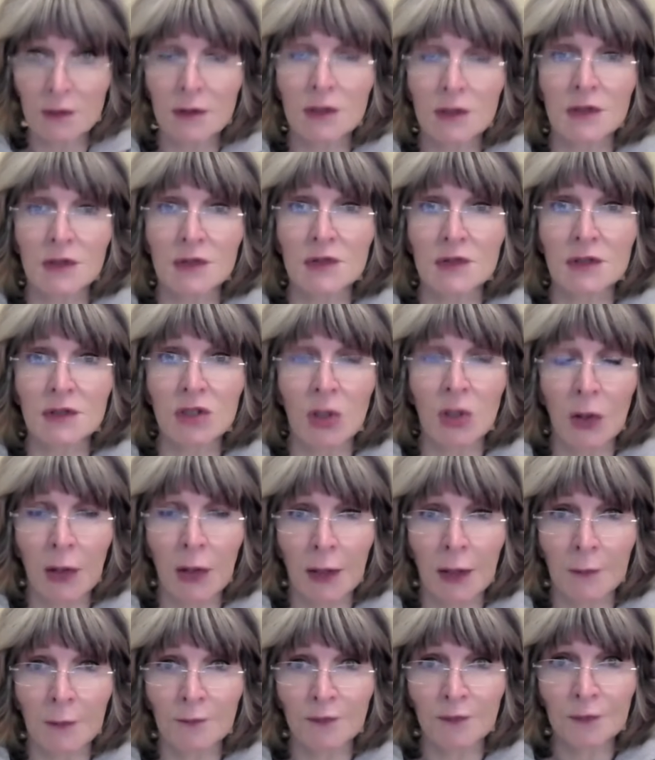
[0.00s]
this
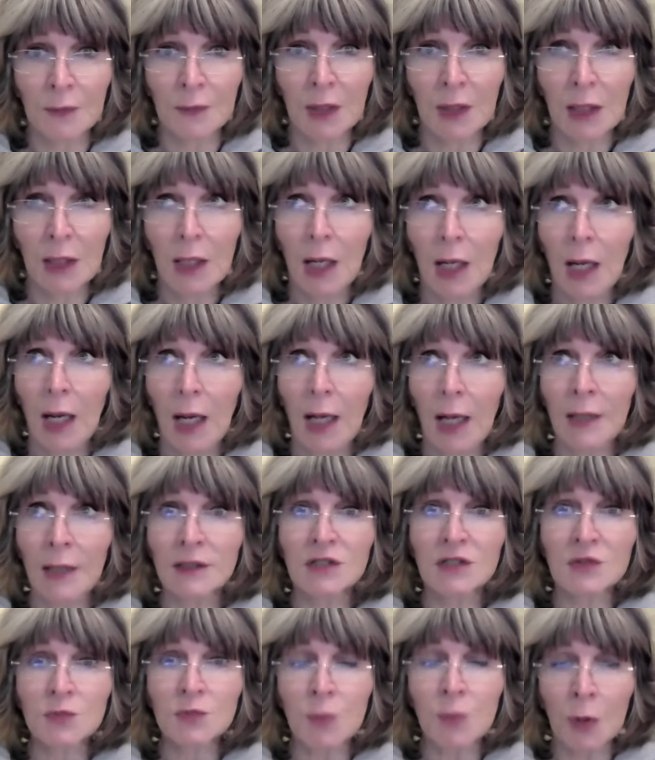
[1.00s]
time. And
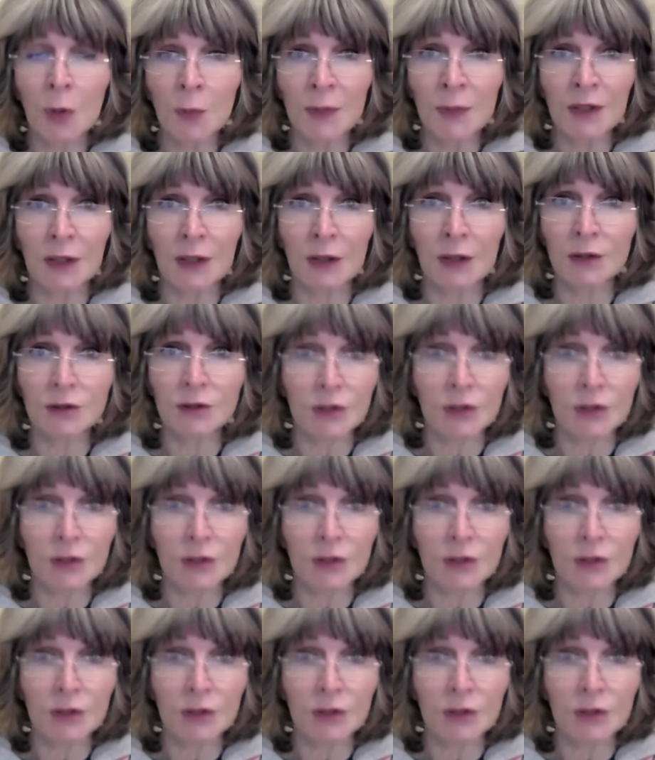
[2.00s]
it's probably going